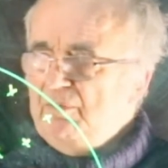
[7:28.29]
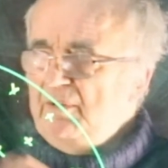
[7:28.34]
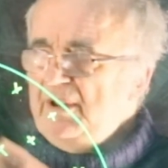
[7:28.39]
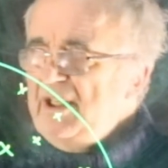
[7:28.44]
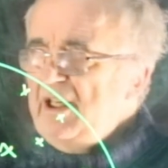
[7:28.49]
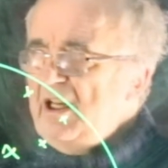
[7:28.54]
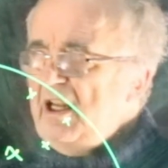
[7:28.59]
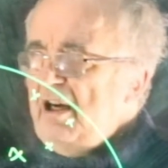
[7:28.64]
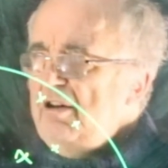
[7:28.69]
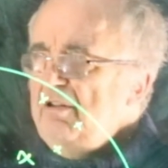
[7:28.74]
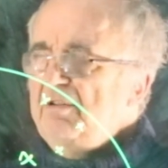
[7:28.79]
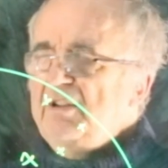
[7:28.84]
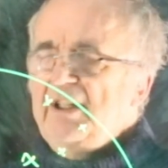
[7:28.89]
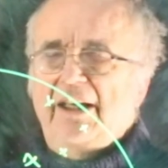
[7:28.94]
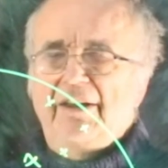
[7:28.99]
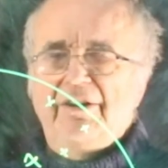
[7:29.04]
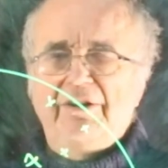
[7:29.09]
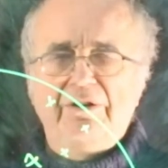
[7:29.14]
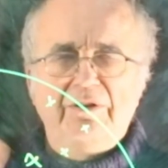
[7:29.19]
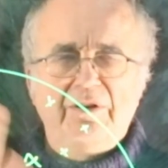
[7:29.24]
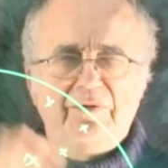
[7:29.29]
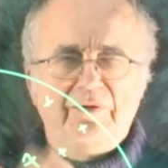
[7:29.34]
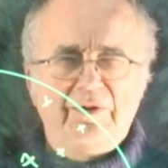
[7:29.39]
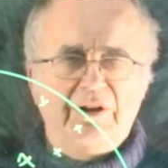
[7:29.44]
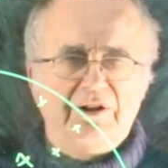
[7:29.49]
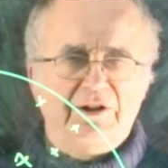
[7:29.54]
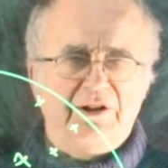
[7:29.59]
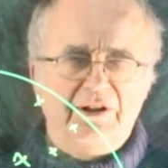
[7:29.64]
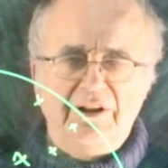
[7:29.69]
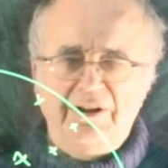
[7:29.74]
We know that
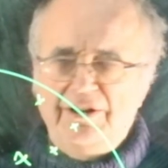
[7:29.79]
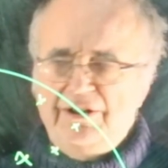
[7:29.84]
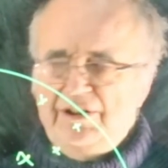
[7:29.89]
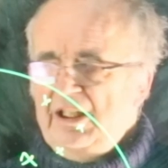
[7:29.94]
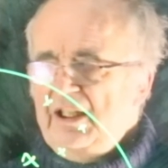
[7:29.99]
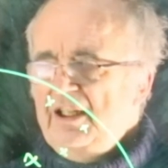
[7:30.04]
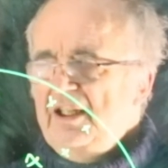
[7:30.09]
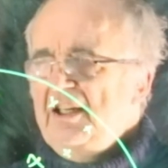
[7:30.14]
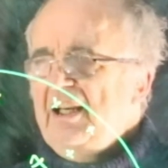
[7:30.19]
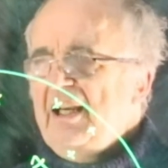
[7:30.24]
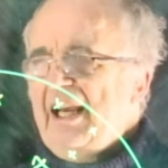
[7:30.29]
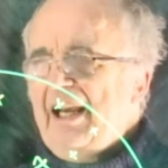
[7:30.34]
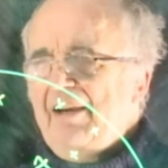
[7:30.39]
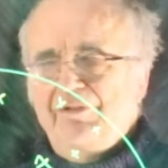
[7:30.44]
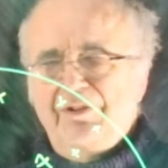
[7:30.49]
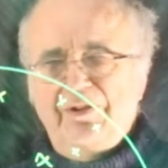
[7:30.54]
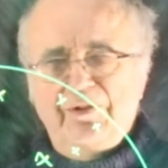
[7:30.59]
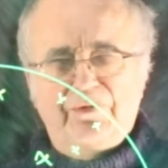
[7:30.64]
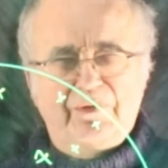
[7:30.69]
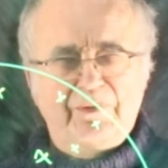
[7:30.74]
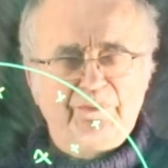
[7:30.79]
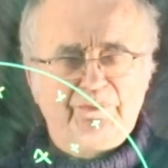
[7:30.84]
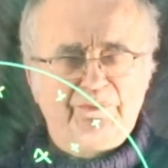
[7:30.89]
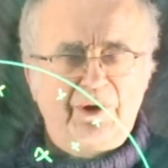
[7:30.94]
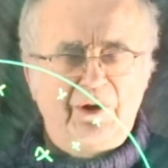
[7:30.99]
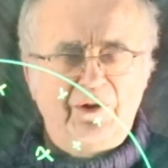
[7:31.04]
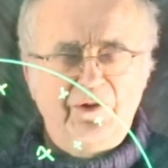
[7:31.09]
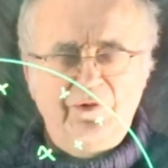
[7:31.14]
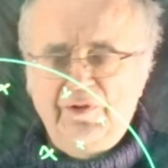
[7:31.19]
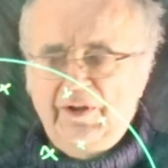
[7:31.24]
universities have different
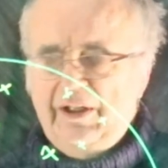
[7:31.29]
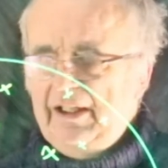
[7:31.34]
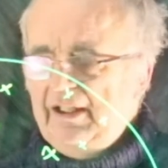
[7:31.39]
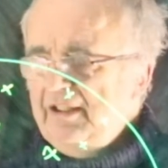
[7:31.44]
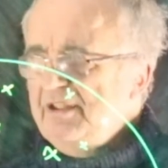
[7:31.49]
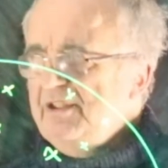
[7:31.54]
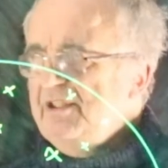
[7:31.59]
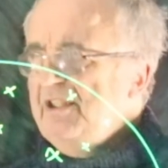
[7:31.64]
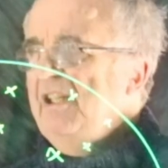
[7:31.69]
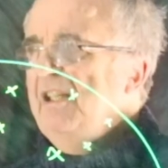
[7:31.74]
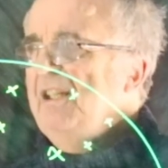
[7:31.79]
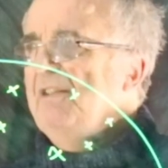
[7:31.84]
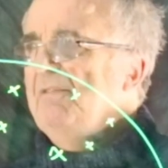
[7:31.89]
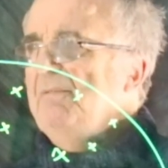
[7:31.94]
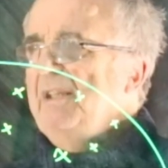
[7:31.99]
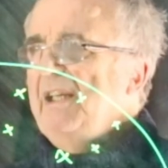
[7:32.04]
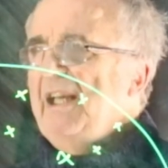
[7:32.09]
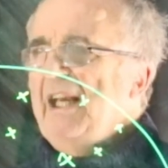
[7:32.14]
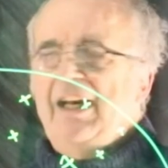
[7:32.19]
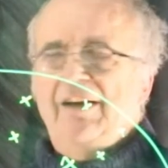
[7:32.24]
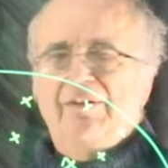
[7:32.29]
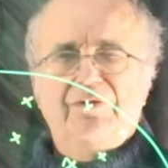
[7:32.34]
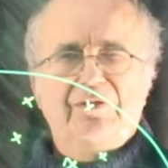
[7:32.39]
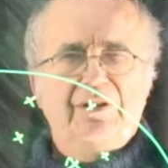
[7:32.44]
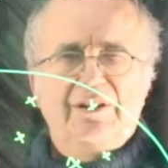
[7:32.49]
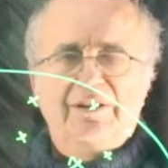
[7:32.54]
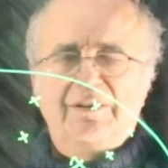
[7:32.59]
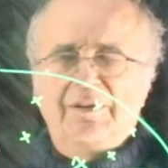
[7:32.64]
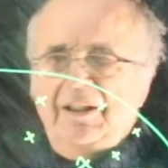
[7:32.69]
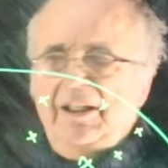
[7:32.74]
profiles. We have
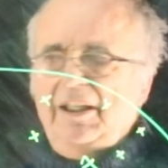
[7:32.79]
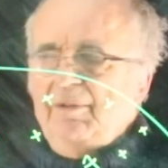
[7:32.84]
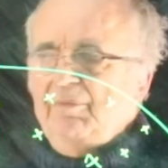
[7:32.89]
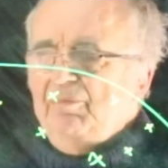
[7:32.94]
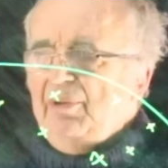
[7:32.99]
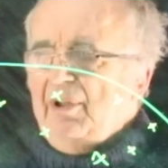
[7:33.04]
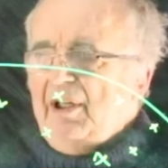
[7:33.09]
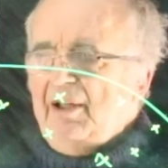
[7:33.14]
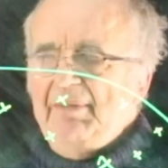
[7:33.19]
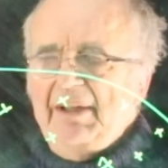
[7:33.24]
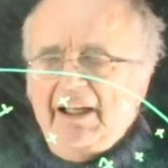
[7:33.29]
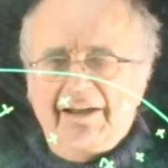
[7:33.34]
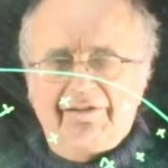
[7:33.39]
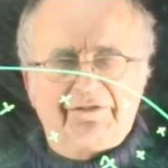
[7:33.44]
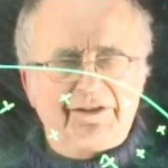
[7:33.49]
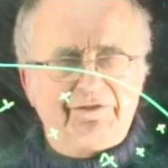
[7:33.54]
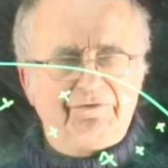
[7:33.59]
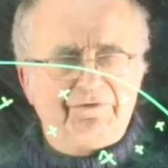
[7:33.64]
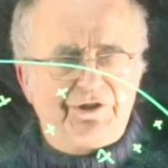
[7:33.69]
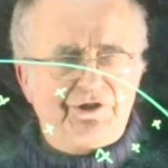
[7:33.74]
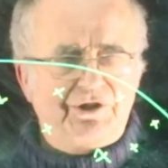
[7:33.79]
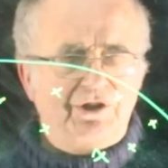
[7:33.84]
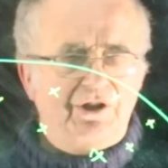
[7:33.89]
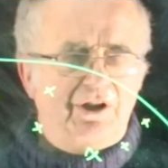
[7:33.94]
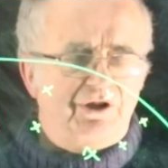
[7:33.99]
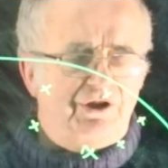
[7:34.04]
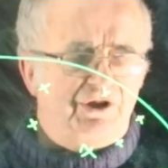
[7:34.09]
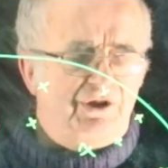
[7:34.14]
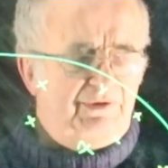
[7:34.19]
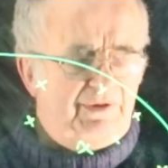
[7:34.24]
primarily
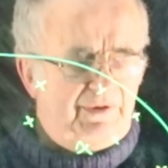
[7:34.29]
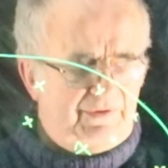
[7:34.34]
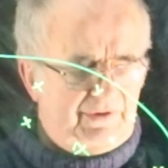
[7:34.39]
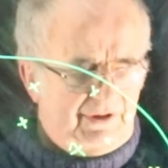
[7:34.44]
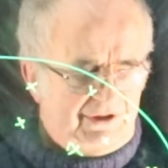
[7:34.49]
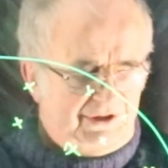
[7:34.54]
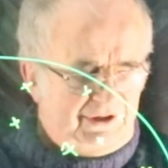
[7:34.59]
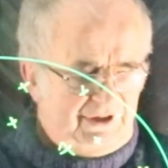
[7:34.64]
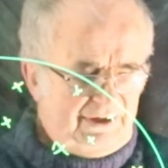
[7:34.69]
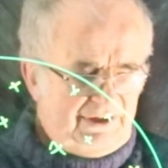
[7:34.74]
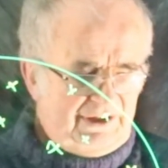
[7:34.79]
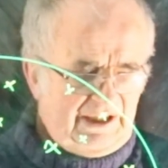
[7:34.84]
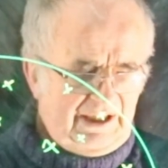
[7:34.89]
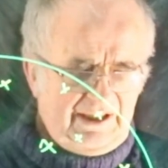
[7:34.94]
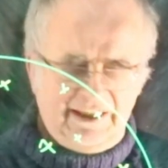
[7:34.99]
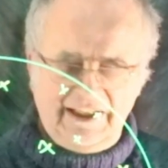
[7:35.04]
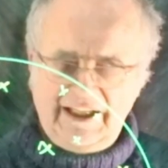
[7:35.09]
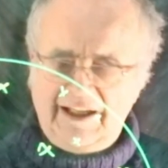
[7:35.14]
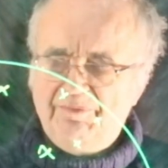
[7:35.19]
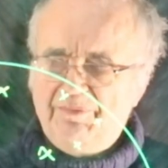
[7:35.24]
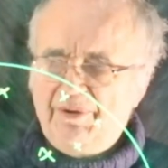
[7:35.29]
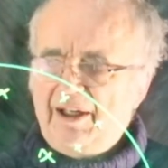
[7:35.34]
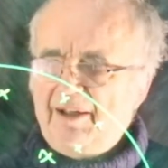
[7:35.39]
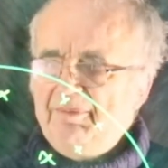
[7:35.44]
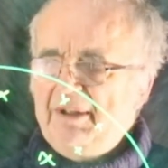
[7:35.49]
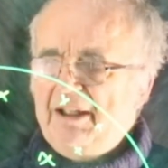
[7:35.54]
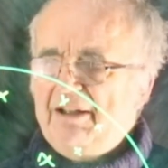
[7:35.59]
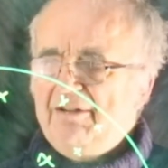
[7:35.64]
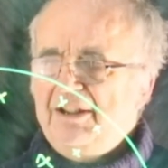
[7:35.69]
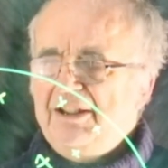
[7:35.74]
research universities and
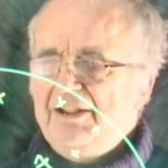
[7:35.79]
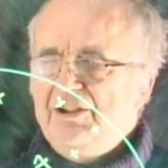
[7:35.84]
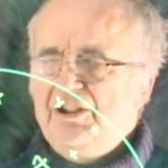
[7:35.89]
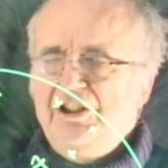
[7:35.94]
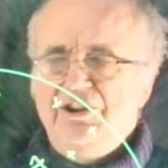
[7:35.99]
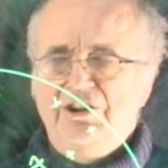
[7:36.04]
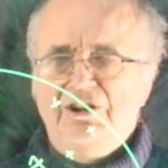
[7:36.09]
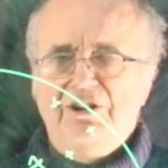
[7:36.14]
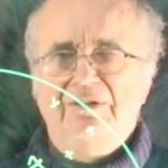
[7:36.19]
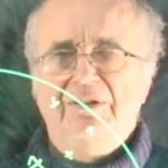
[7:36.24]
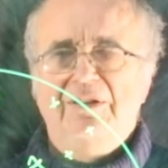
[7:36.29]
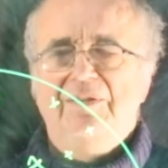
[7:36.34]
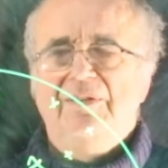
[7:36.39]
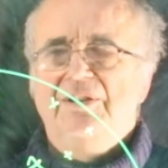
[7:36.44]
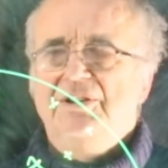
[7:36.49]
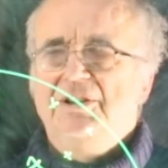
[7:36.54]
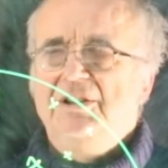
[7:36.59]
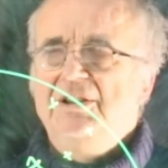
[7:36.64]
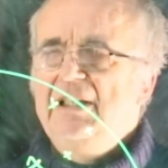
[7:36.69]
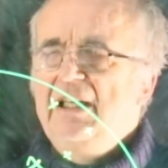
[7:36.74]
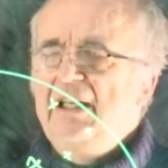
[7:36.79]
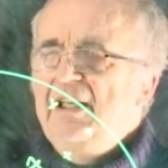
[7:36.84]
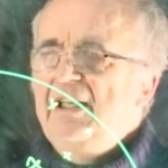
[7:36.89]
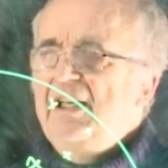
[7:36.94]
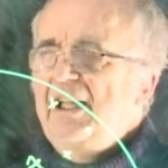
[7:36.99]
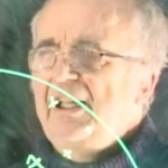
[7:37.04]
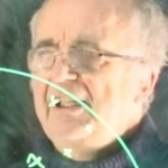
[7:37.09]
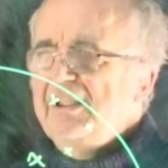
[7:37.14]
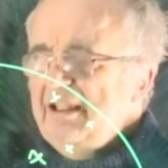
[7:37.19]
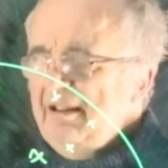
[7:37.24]
primarily teaching universities.
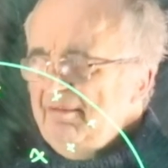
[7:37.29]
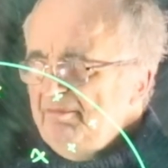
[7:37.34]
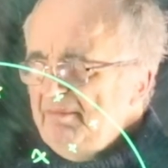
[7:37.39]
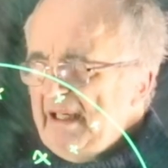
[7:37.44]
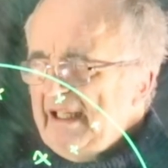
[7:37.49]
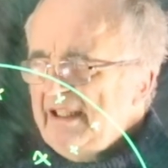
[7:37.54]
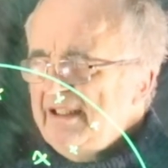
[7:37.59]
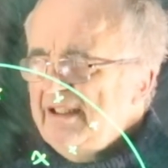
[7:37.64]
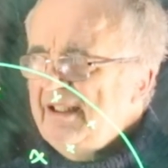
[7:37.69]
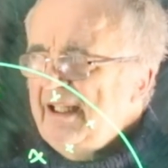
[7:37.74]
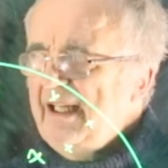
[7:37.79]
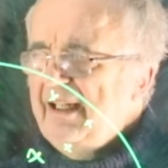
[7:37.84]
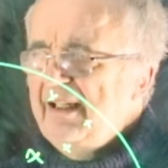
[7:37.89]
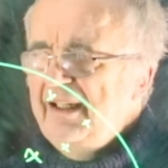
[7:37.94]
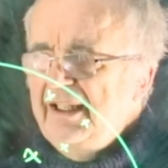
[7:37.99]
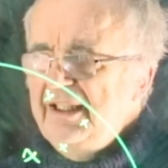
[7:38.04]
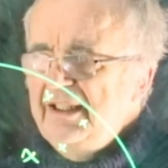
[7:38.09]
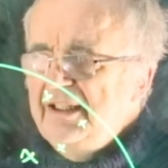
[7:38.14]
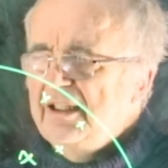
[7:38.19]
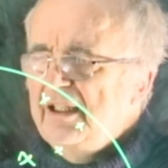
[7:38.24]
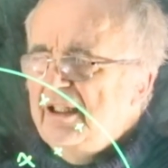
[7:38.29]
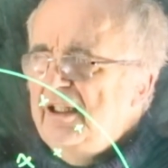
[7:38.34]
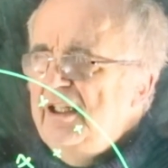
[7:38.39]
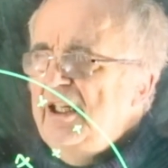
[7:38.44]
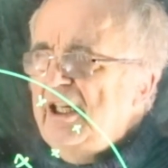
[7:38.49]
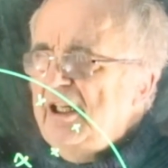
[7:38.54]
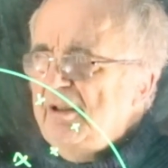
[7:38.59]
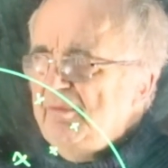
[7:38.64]
I'll come back to that later.